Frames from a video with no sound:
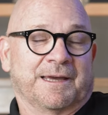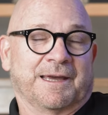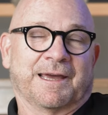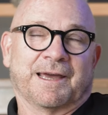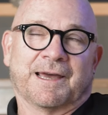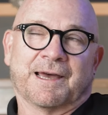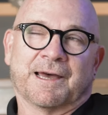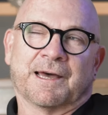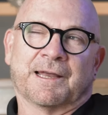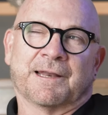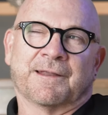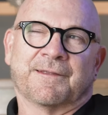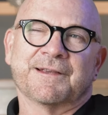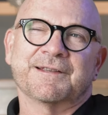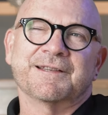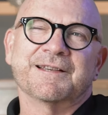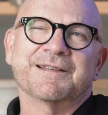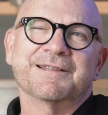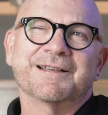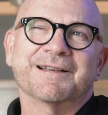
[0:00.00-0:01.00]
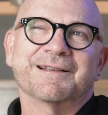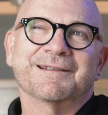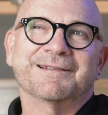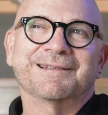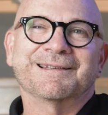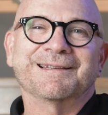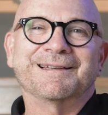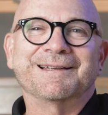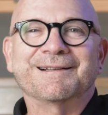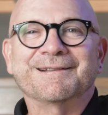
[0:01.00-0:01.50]
And this is a
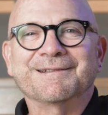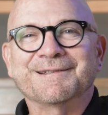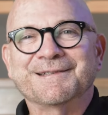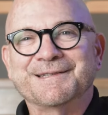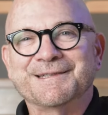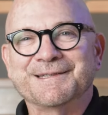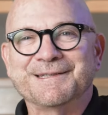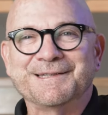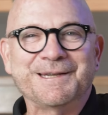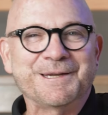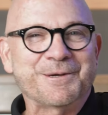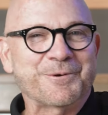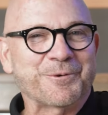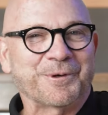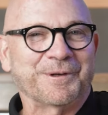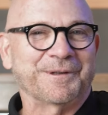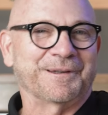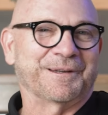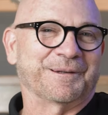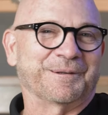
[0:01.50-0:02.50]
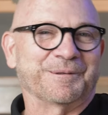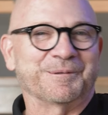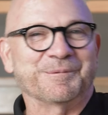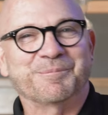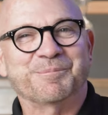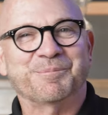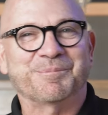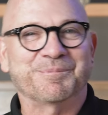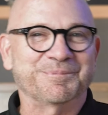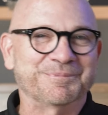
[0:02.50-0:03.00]
little secret,
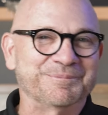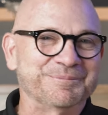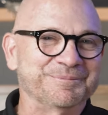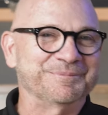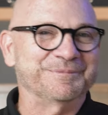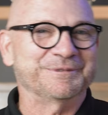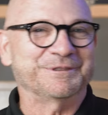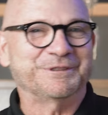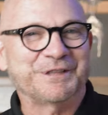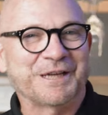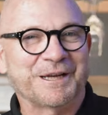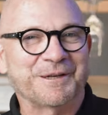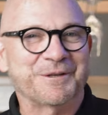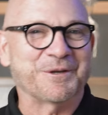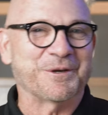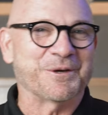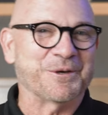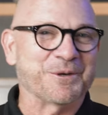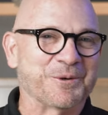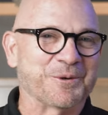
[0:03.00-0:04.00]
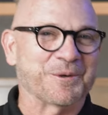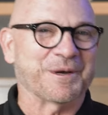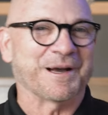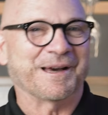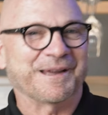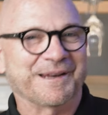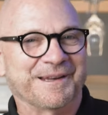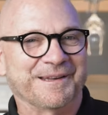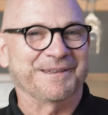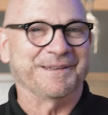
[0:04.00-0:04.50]
little chateau
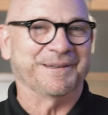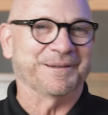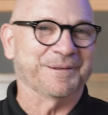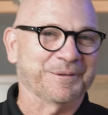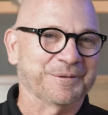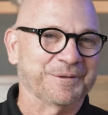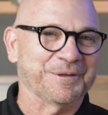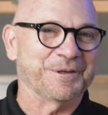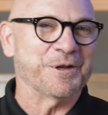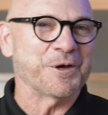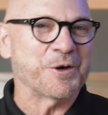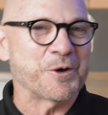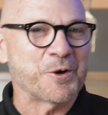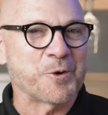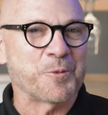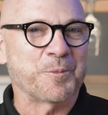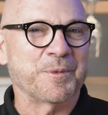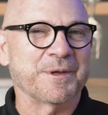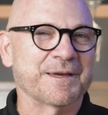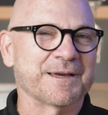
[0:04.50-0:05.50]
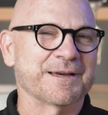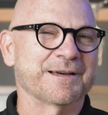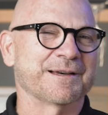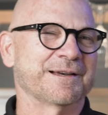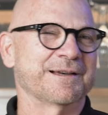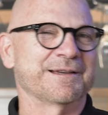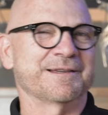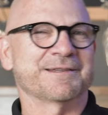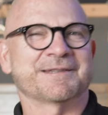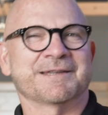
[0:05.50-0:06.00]
kind of deal, you know,
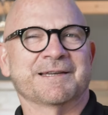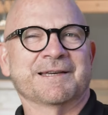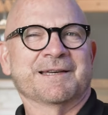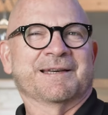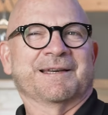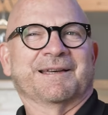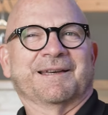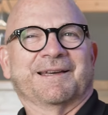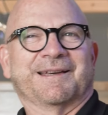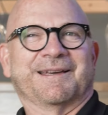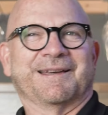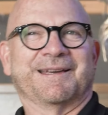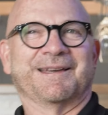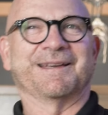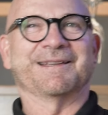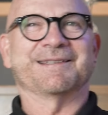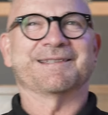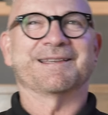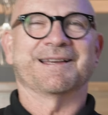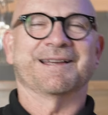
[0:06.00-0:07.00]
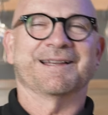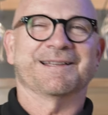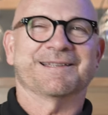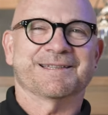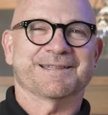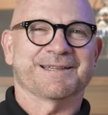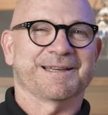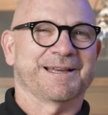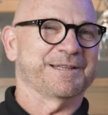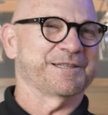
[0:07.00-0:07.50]
because
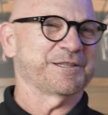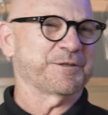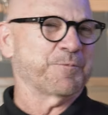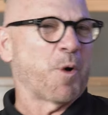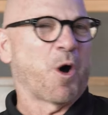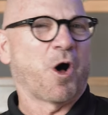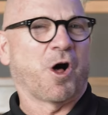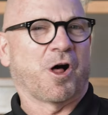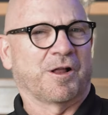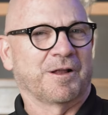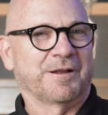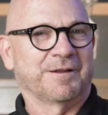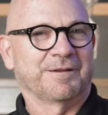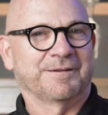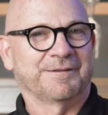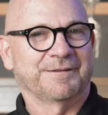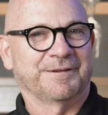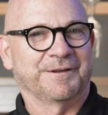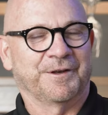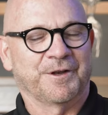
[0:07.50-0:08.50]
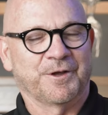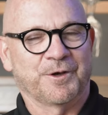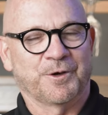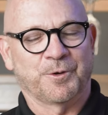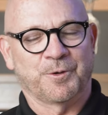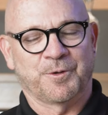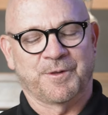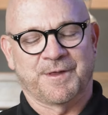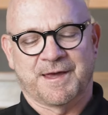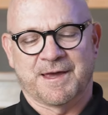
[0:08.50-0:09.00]
it's small. You
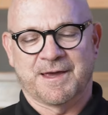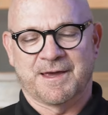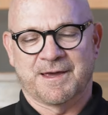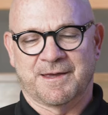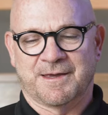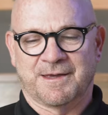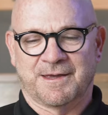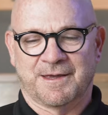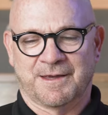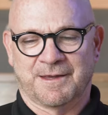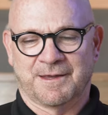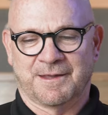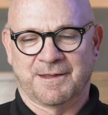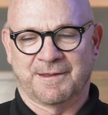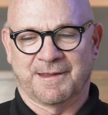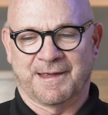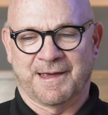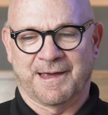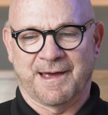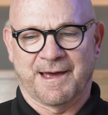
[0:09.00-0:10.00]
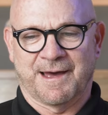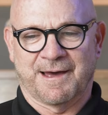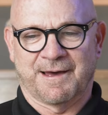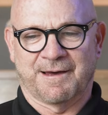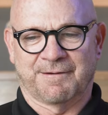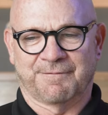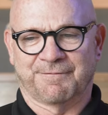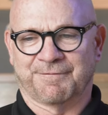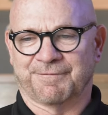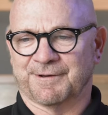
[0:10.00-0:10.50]
know, they
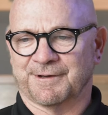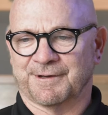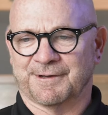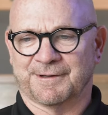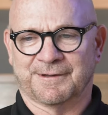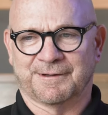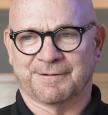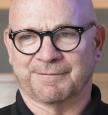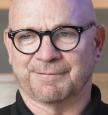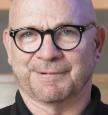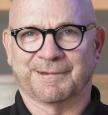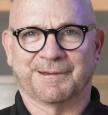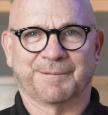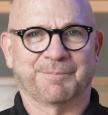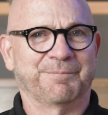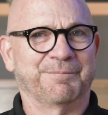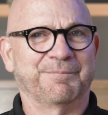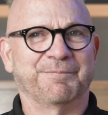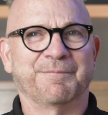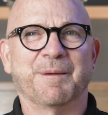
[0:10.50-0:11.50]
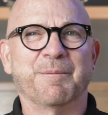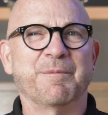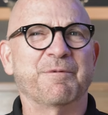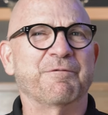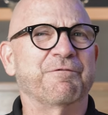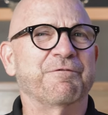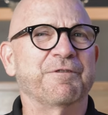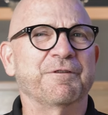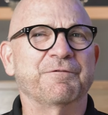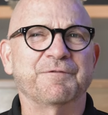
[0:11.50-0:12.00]
have maybe
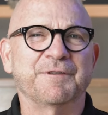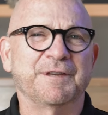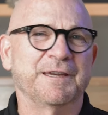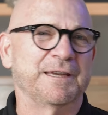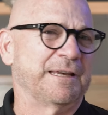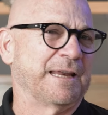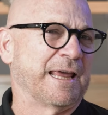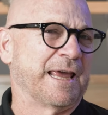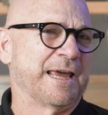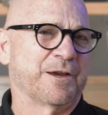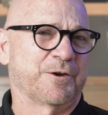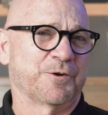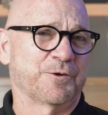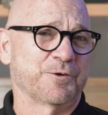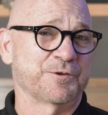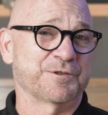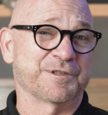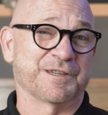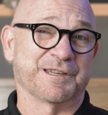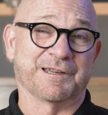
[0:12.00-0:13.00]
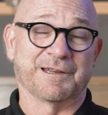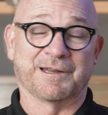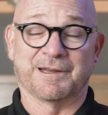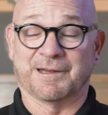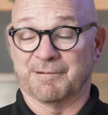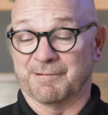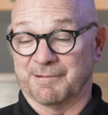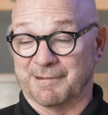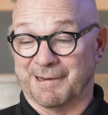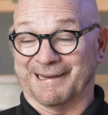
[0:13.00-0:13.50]
15 acres
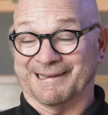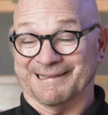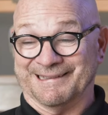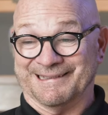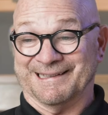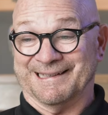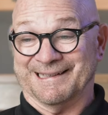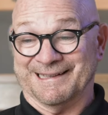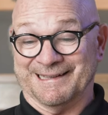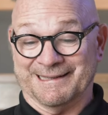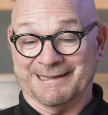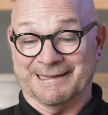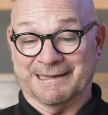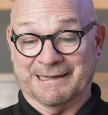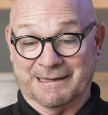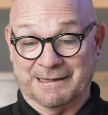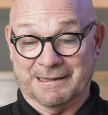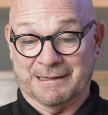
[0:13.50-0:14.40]
and 19